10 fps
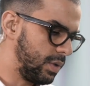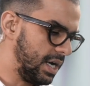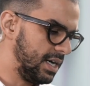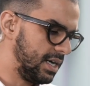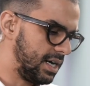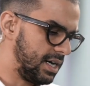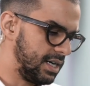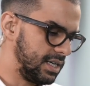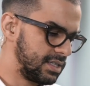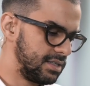Why
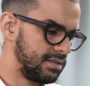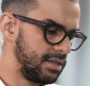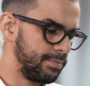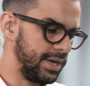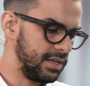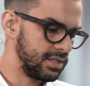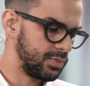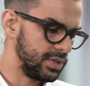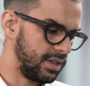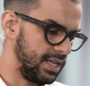are existing
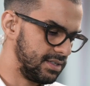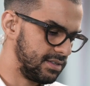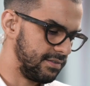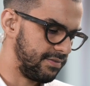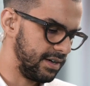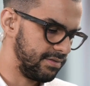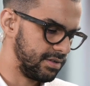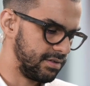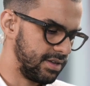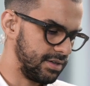bakers with less than
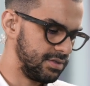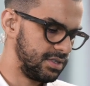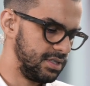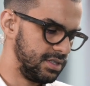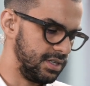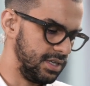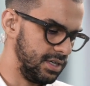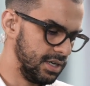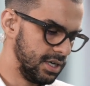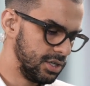500,000
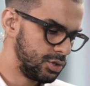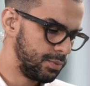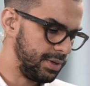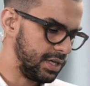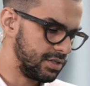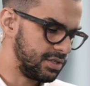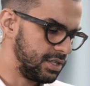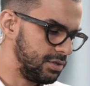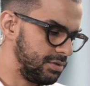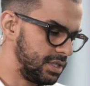CCD to be
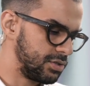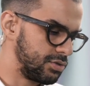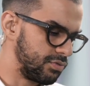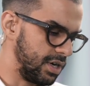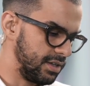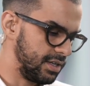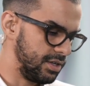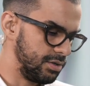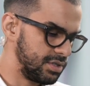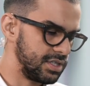continuing to run their
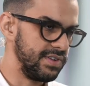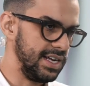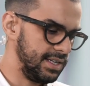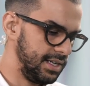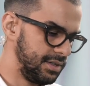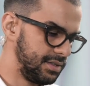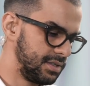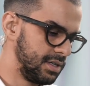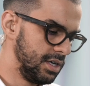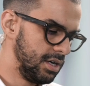nodes as
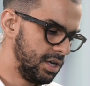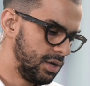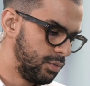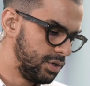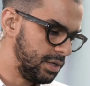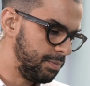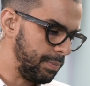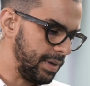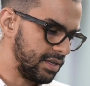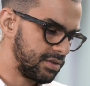validators? Wouldn't it
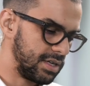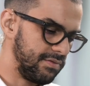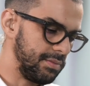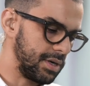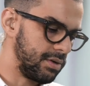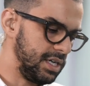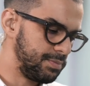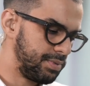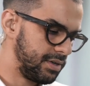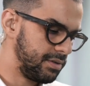be better to give them a
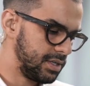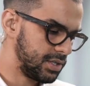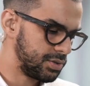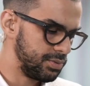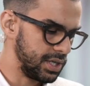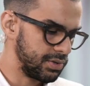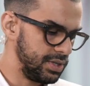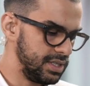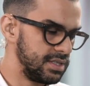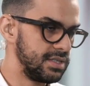grace period to
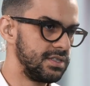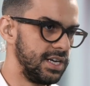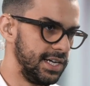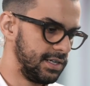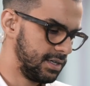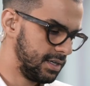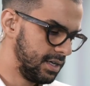increase the stake?